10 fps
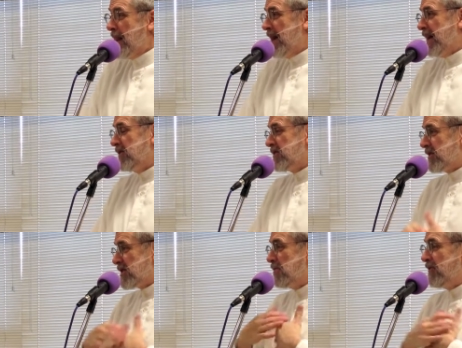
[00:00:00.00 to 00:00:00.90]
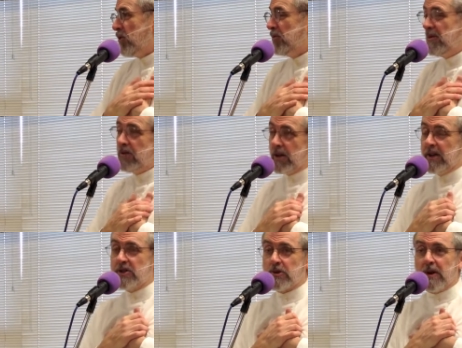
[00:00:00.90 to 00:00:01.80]
And some of it would be very
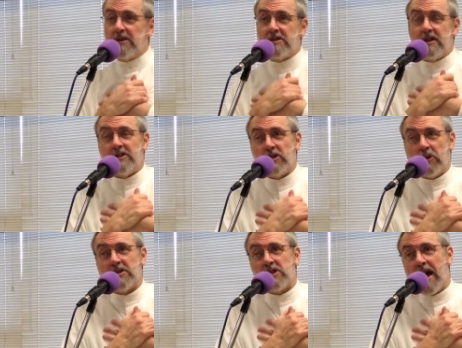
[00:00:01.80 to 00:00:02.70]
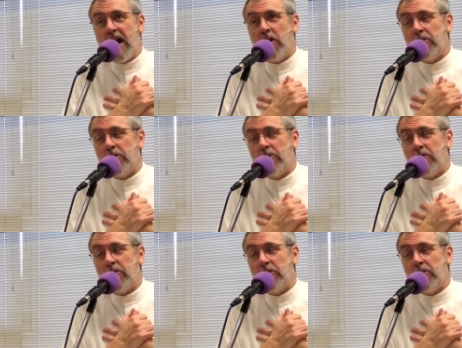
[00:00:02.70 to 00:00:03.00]
interesting to us now,